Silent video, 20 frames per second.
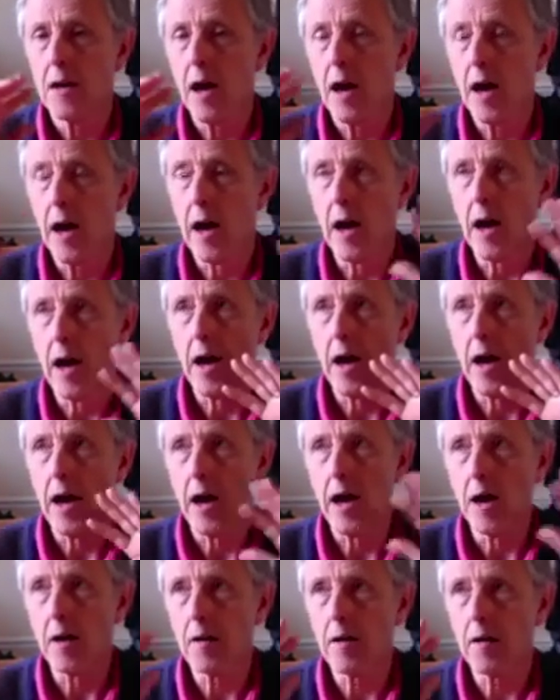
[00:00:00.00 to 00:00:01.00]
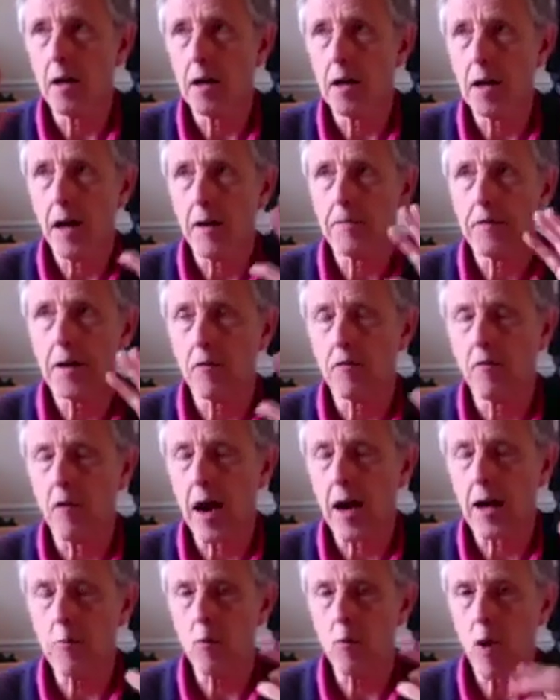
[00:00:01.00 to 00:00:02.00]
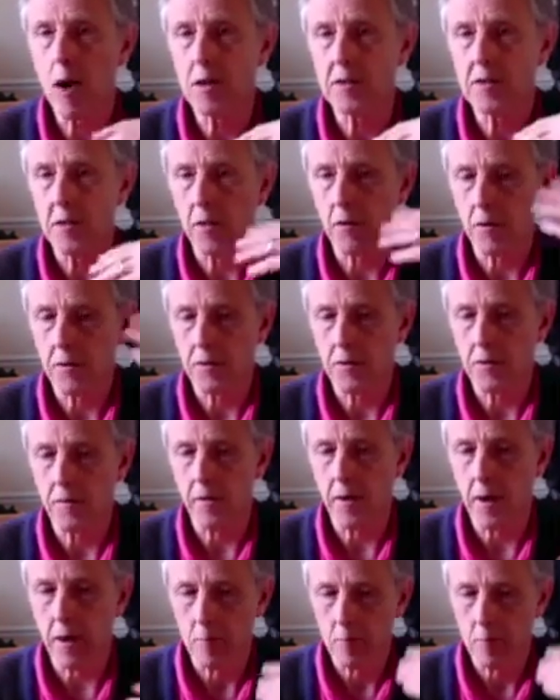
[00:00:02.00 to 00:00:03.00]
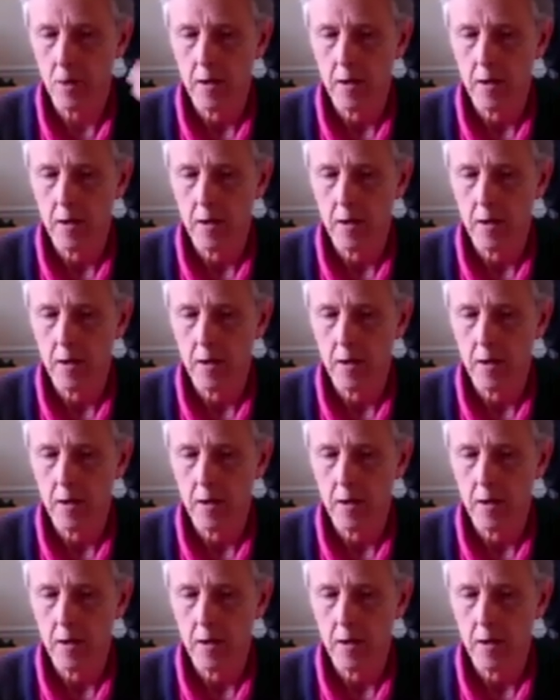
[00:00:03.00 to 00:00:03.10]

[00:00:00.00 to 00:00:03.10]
left and right, whereas a lot of our